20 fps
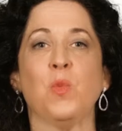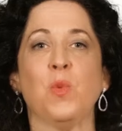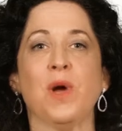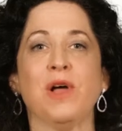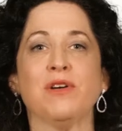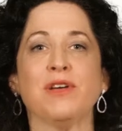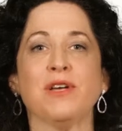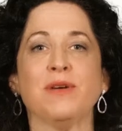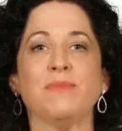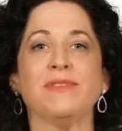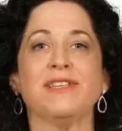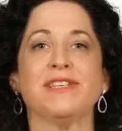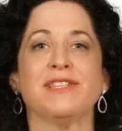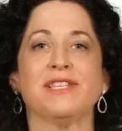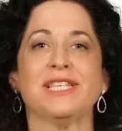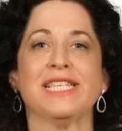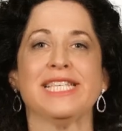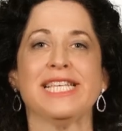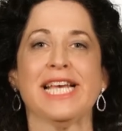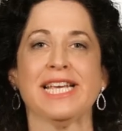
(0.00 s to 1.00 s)
Welcome to
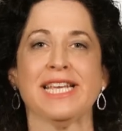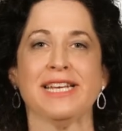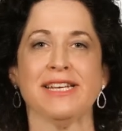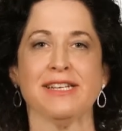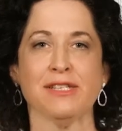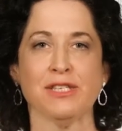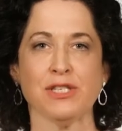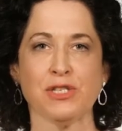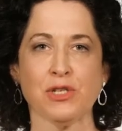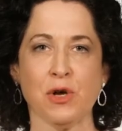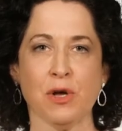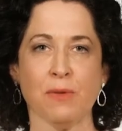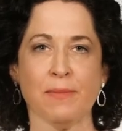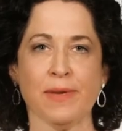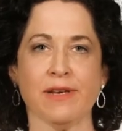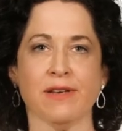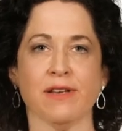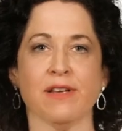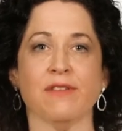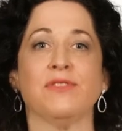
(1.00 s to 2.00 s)
the second
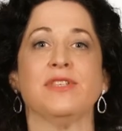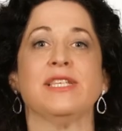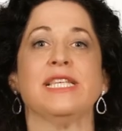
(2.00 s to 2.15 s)
installment of